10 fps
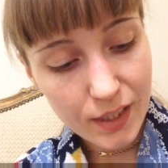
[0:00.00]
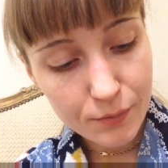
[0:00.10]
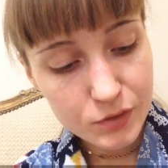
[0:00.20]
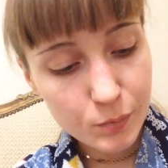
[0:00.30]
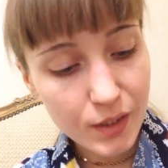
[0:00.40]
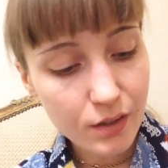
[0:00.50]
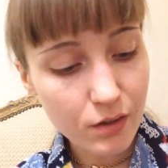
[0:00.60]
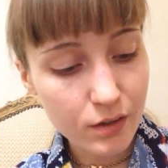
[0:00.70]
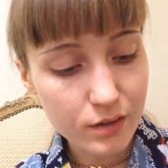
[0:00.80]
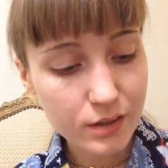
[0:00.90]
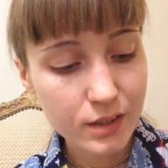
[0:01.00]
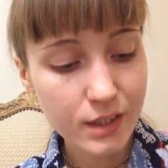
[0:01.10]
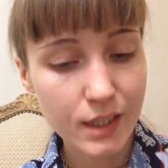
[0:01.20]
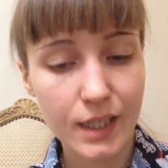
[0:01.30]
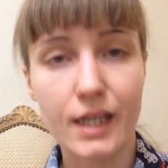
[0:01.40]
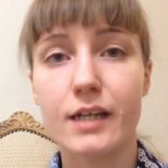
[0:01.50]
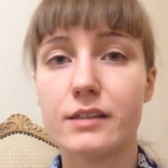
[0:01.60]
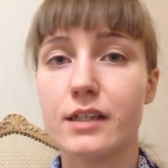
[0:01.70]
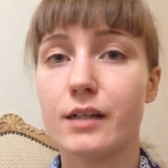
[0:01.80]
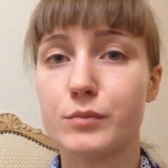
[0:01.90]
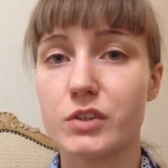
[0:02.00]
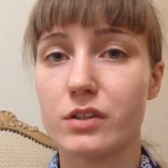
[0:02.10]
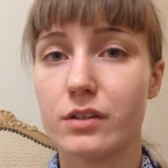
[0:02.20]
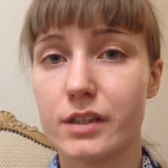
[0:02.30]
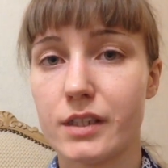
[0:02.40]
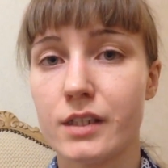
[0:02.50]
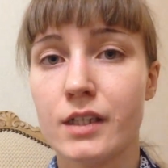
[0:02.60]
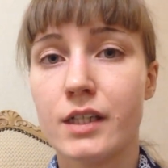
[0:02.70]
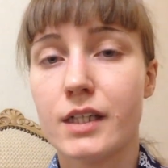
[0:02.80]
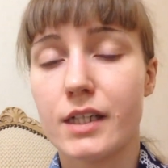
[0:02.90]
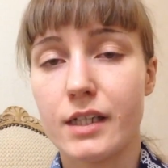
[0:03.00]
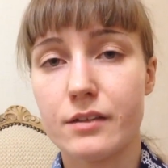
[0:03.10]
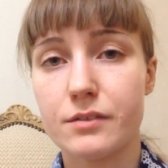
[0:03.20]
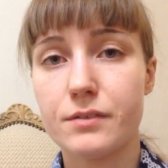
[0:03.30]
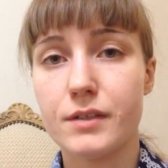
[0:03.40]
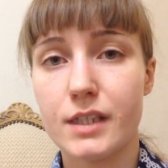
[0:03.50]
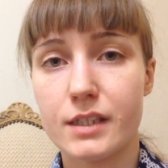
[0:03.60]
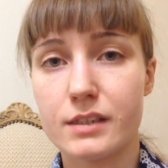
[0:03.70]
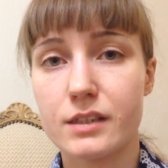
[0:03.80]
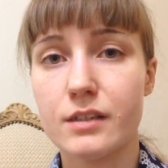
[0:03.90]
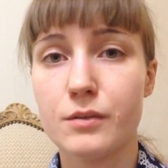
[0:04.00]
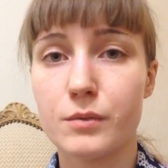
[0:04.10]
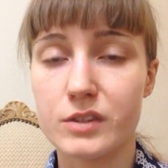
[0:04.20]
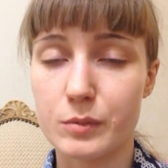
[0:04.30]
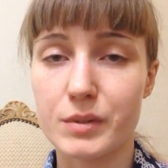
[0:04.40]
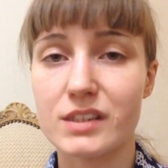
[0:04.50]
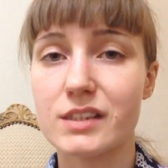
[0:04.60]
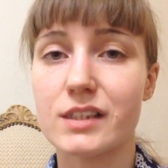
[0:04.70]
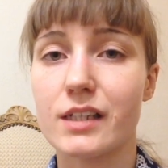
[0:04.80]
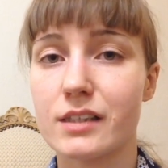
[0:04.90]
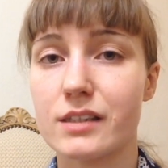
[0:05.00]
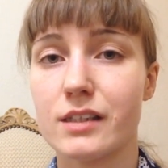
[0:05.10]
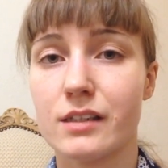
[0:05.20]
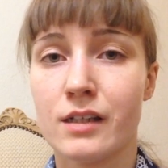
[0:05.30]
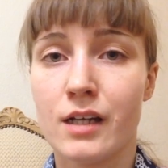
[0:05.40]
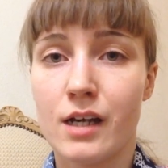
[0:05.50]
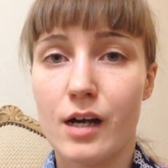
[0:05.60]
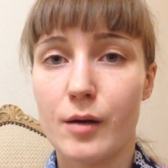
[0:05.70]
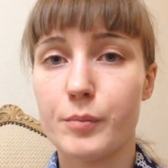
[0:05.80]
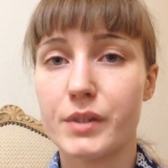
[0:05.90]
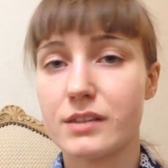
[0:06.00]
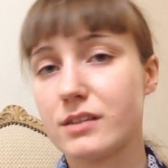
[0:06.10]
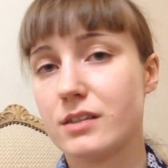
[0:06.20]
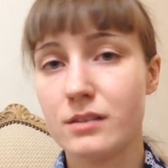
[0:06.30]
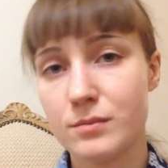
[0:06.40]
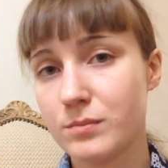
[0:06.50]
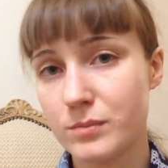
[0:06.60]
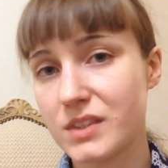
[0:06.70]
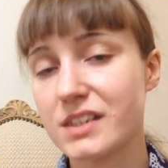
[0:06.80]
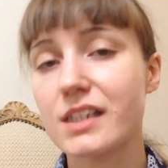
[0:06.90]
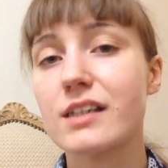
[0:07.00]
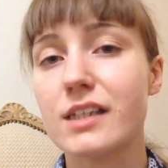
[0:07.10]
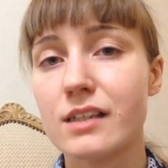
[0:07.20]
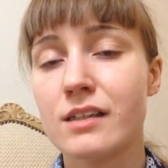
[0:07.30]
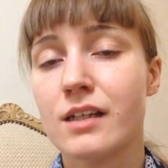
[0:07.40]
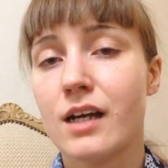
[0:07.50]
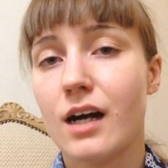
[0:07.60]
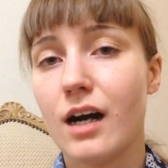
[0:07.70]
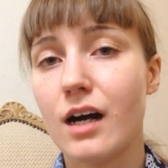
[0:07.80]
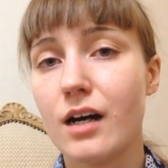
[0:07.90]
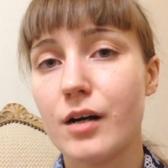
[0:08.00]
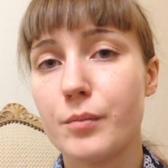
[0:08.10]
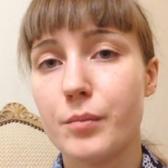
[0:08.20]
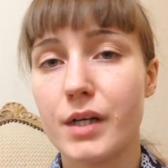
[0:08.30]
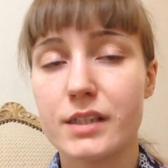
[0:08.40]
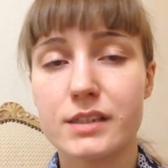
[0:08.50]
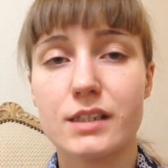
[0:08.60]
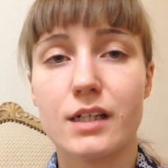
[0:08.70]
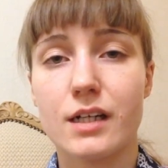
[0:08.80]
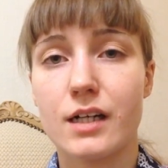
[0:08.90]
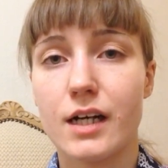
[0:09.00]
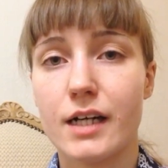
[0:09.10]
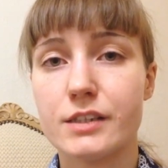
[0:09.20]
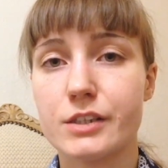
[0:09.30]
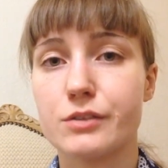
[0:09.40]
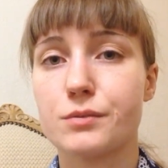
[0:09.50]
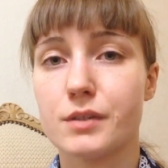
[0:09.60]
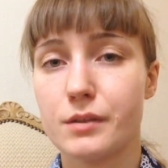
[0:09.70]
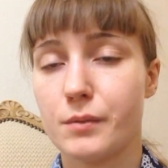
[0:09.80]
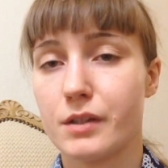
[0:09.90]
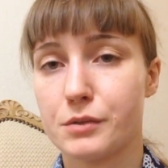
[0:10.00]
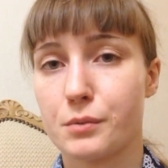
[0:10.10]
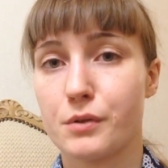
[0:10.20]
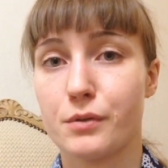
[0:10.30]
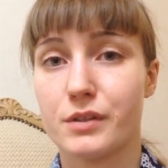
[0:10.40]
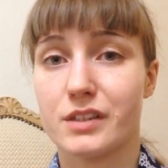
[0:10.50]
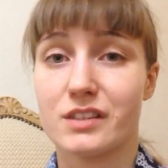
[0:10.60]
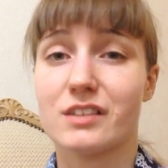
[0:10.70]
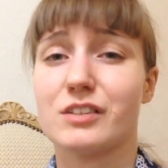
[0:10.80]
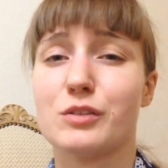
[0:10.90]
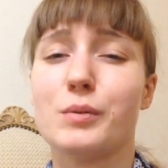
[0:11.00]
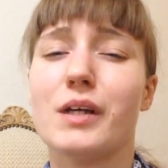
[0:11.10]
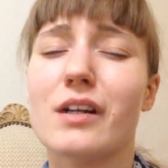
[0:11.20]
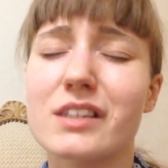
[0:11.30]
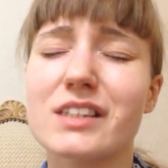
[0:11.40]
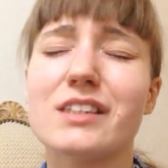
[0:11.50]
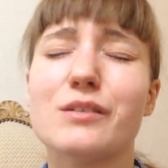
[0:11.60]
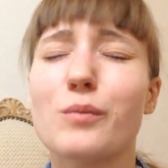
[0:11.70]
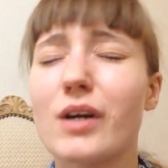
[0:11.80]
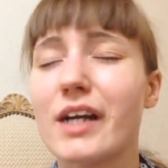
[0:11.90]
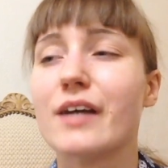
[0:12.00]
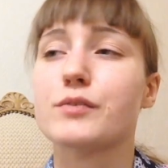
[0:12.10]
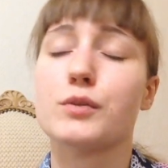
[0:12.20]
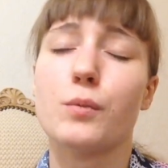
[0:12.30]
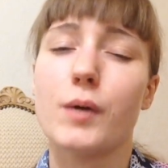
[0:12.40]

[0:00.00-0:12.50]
that was my haul, and I'm sorry if it was a bit sudden and a bit silly, but I just really wanted to record this because, to be honest, I didn't want to have to